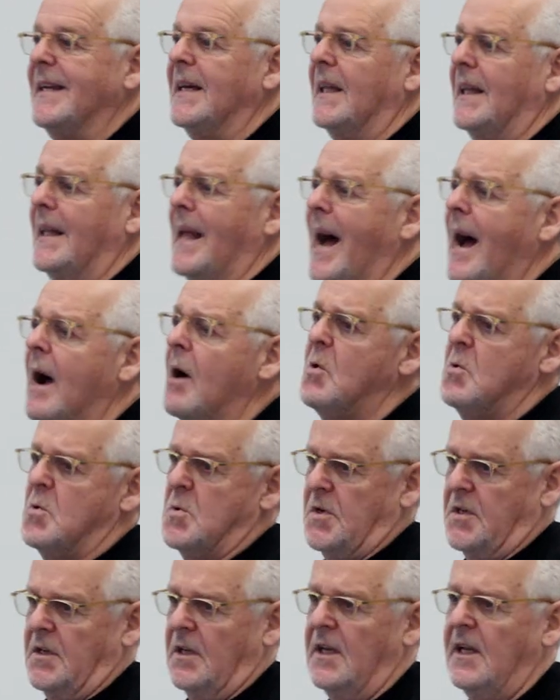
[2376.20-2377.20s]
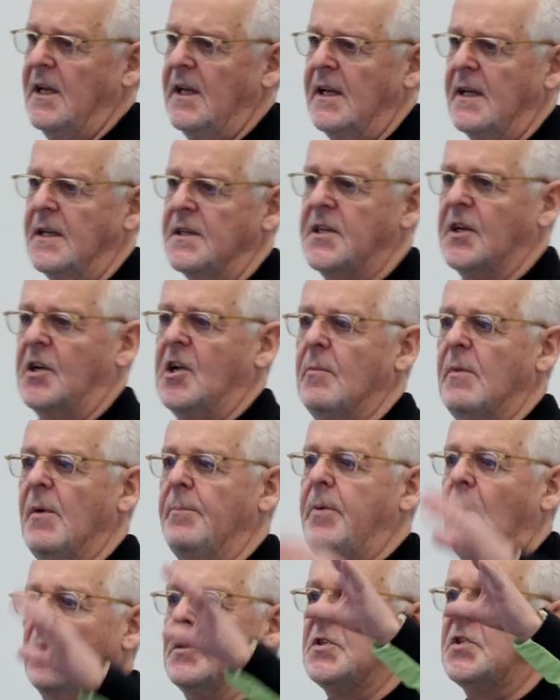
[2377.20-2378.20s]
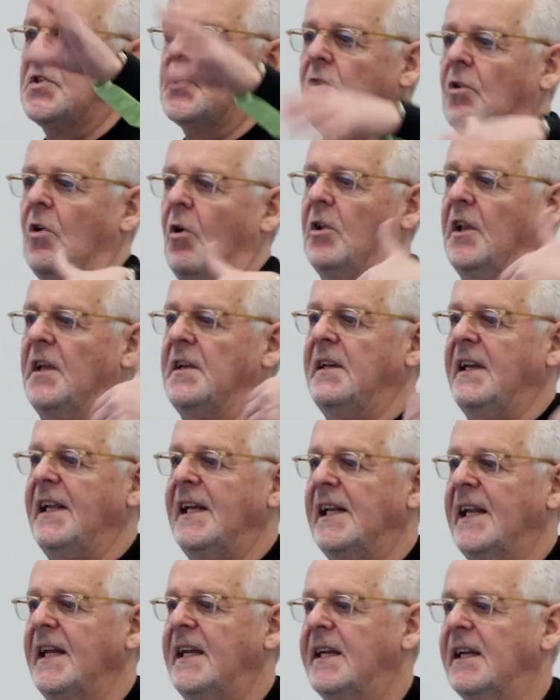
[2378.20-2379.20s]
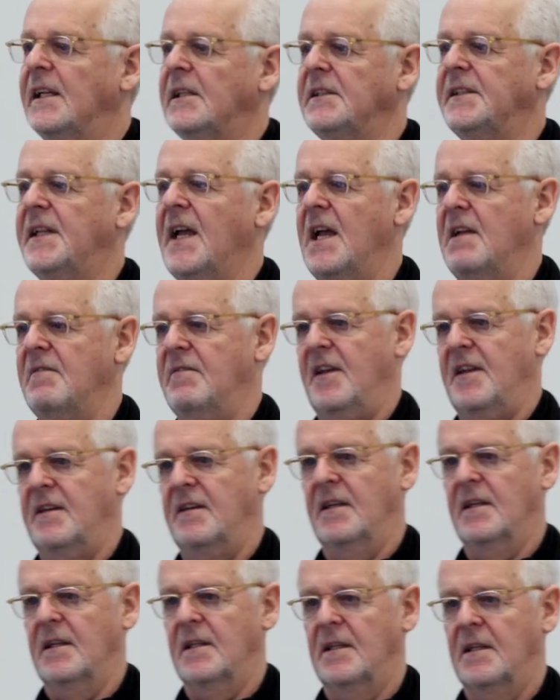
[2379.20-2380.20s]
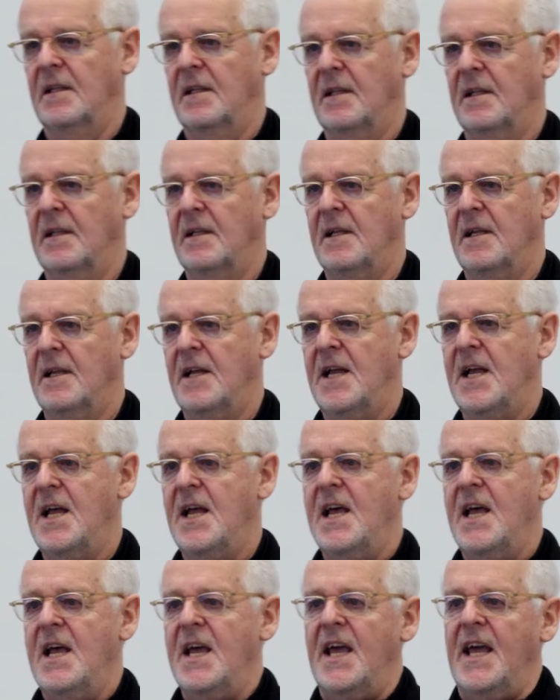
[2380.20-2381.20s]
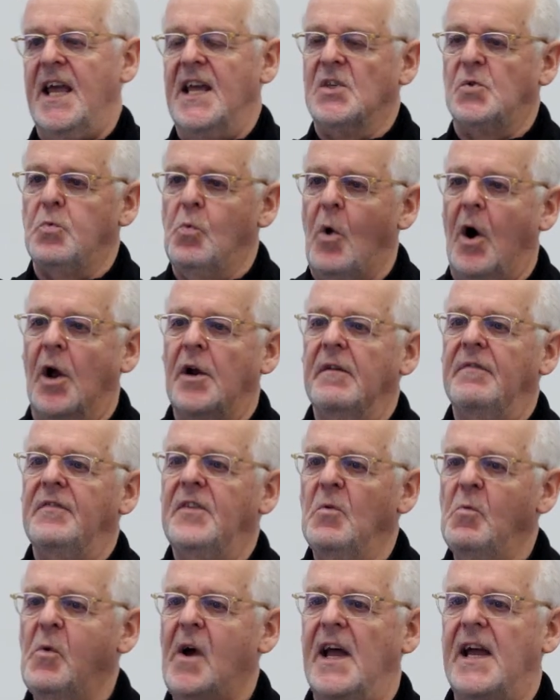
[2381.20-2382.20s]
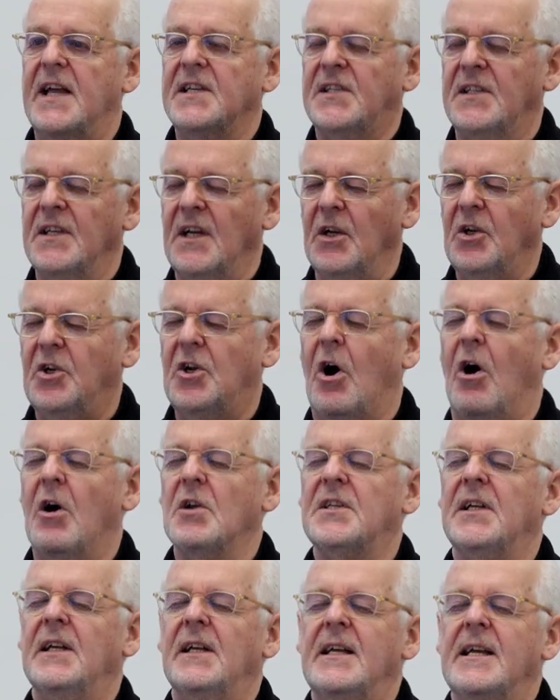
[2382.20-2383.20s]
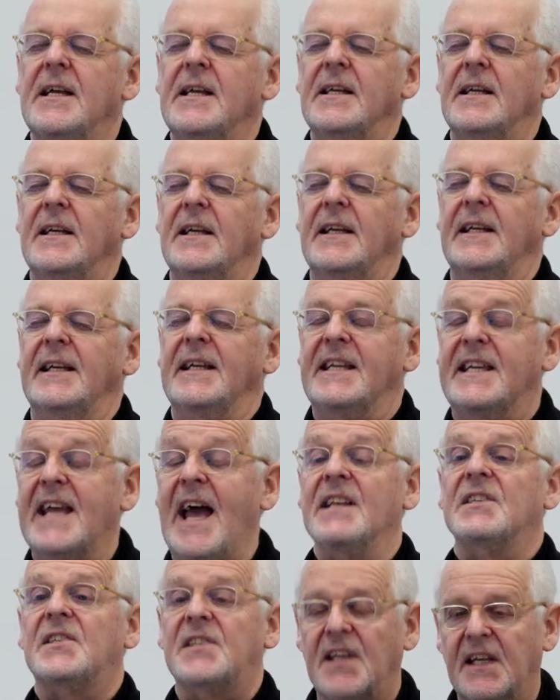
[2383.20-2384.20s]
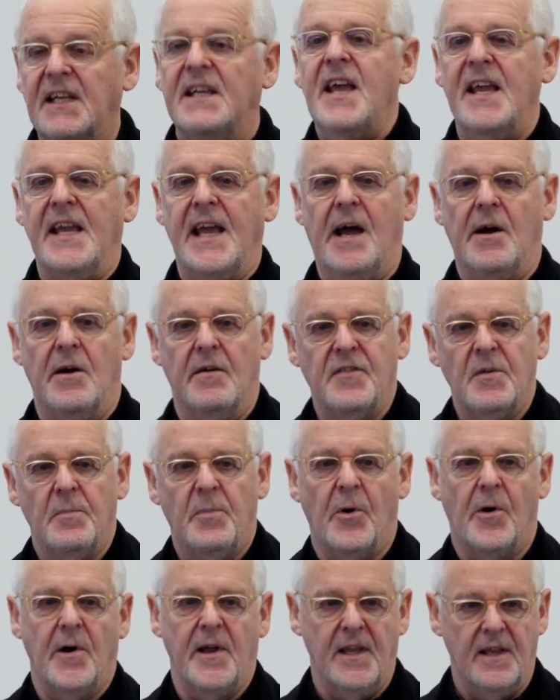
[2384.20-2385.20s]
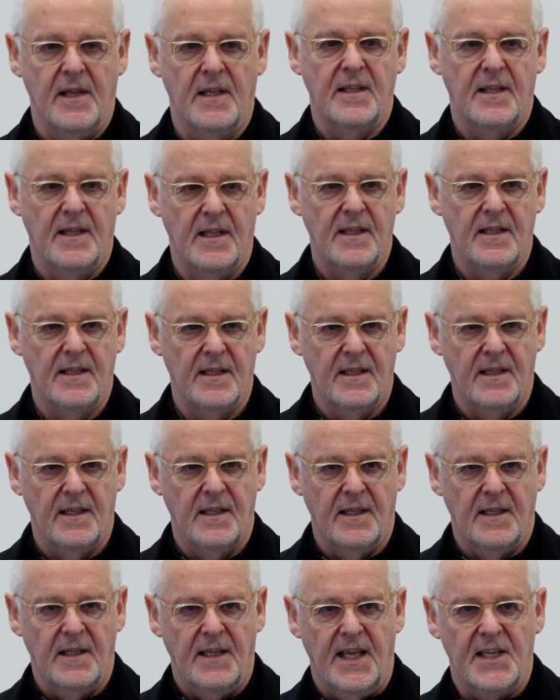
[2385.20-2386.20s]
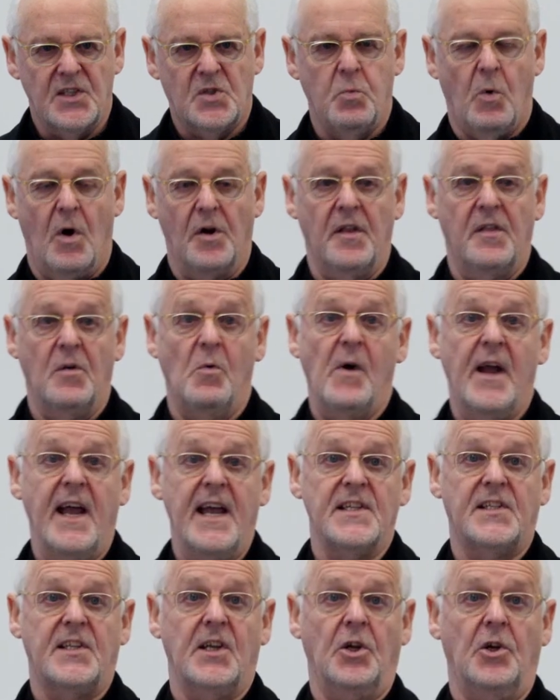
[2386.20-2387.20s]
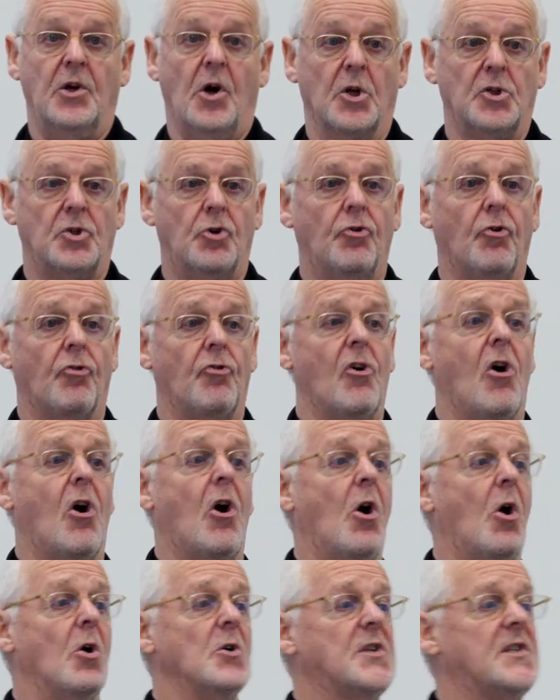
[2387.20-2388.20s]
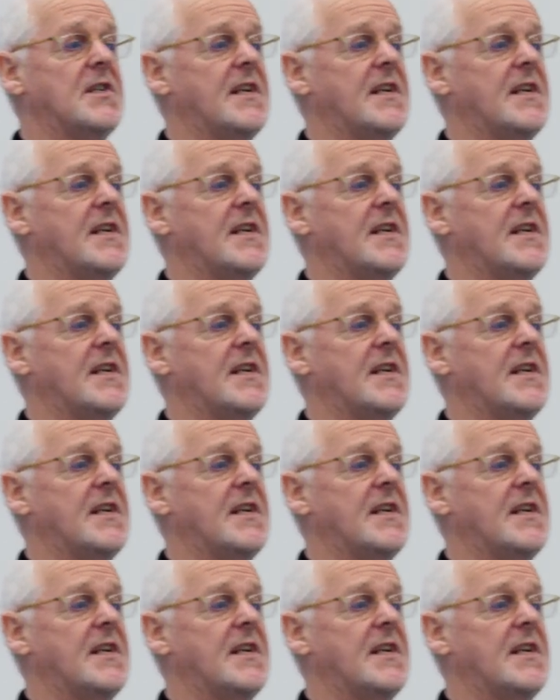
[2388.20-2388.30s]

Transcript: allowed to come upon Saul and nearly kill David is one of the ways that God gets the king out of the boy. It's one of the ways that God grows